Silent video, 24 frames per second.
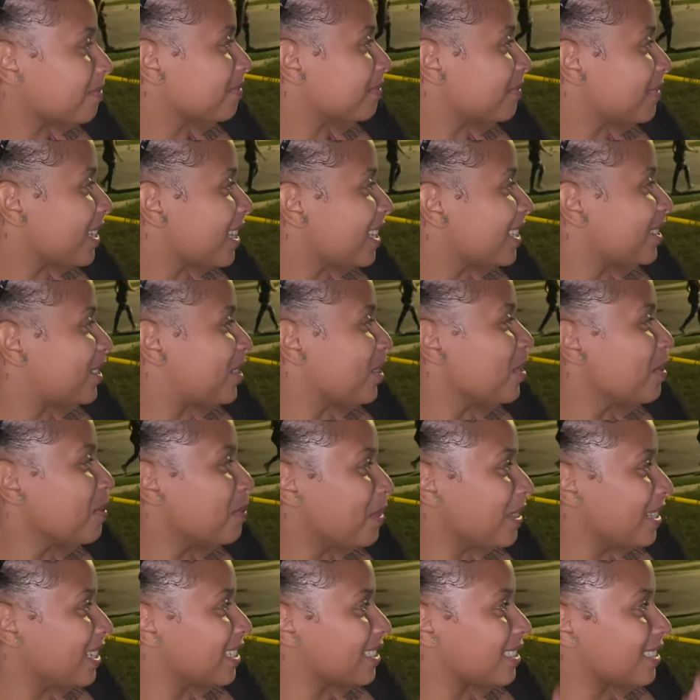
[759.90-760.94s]
if you do, I
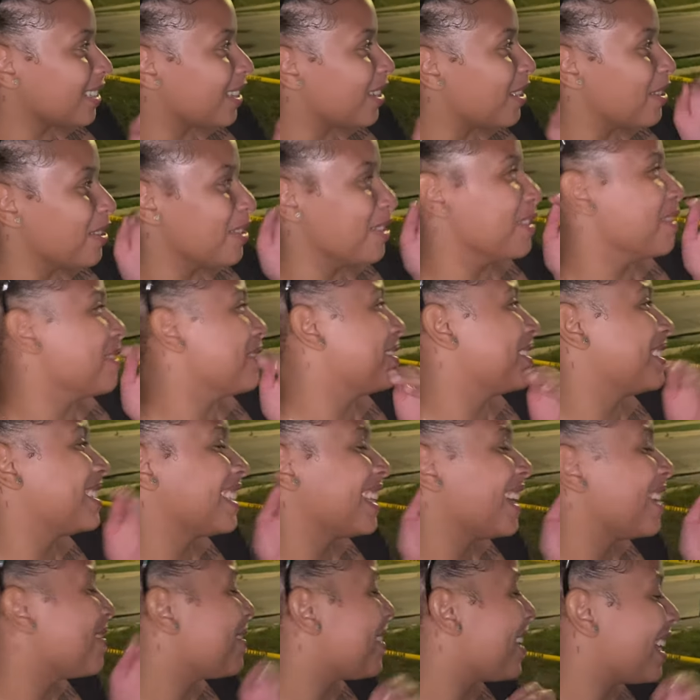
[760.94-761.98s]
do it too. Be
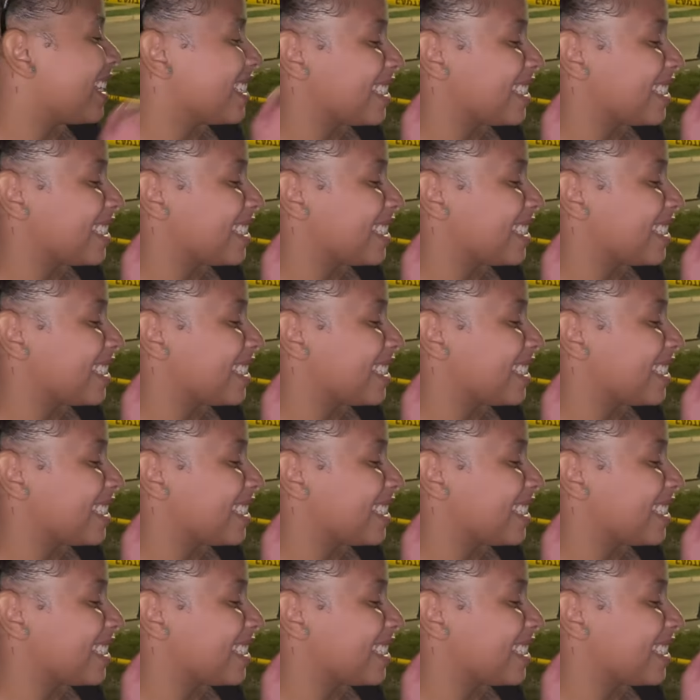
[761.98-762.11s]
disclosed.